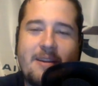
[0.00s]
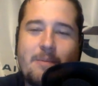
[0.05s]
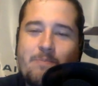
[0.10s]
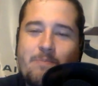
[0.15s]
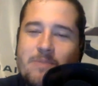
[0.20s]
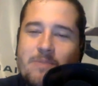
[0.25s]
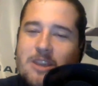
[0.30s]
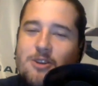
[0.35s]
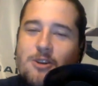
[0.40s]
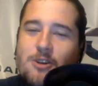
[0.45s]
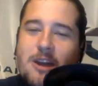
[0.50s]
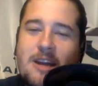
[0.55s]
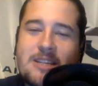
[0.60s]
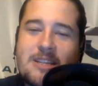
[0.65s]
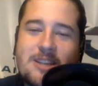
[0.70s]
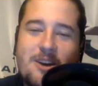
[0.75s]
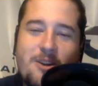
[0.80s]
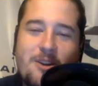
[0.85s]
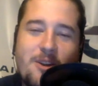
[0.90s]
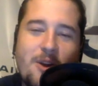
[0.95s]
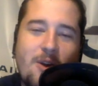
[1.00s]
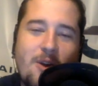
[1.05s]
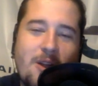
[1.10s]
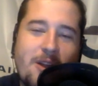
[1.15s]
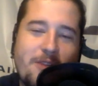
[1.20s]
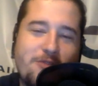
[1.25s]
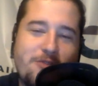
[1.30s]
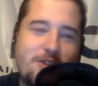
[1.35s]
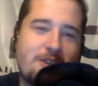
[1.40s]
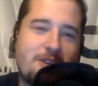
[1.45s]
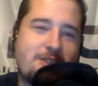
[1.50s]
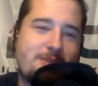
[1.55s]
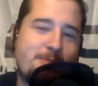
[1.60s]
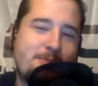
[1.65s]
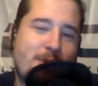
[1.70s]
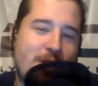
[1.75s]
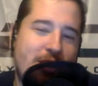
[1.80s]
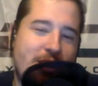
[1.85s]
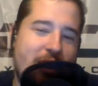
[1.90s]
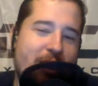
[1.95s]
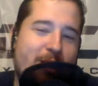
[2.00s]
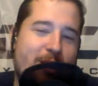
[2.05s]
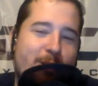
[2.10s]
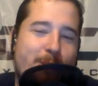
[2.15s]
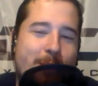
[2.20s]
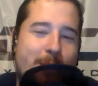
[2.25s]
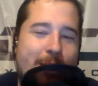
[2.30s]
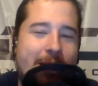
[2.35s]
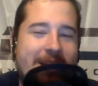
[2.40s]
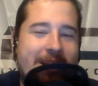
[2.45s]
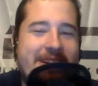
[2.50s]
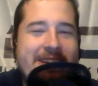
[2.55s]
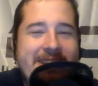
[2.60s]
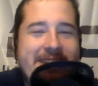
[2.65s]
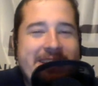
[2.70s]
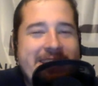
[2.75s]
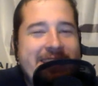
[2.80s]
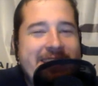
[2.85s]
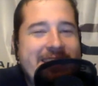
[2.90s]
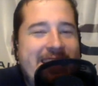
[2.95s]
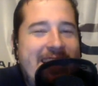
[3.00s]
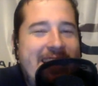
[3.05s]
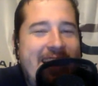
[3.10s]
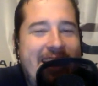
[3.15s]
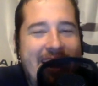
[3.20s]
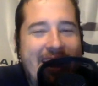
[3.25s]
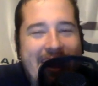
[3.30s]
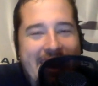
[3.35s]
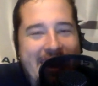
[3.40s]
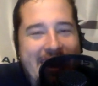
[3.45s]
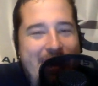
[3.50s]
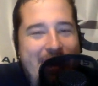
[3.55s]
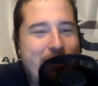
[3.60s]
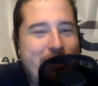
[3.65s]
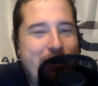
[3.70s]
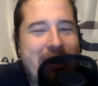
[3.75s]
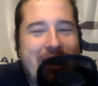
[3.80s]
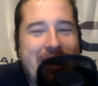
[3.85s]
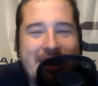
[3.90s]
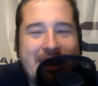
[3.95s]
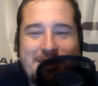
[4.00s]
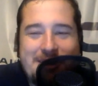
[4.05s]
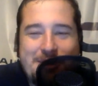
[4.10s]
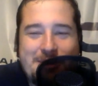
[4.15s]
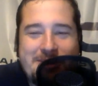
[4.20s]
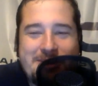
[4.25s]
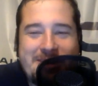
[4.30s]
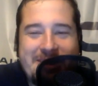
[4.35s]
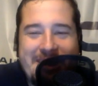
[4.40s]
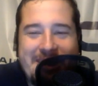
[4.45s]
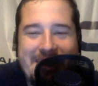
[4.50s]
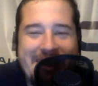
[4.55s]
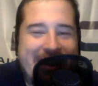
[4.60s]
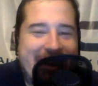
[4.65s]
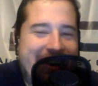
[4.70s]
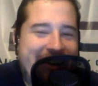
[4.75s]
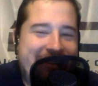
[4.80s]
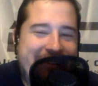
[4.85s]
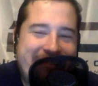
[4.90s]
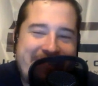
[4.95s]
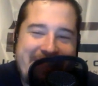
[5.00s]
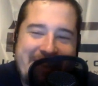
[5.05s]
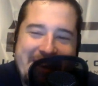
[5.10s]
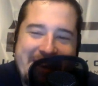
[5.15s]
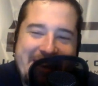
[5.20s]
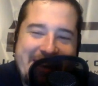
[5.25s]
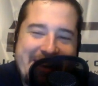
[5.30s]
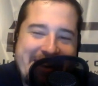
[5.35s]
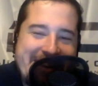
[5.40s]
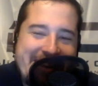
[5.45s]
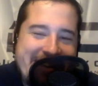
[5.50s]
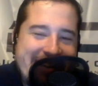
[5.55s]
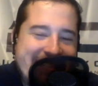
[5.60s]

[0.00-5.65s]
You guys all know I love Justin Morneau, but I, I, we can't do it tonight. I don't think.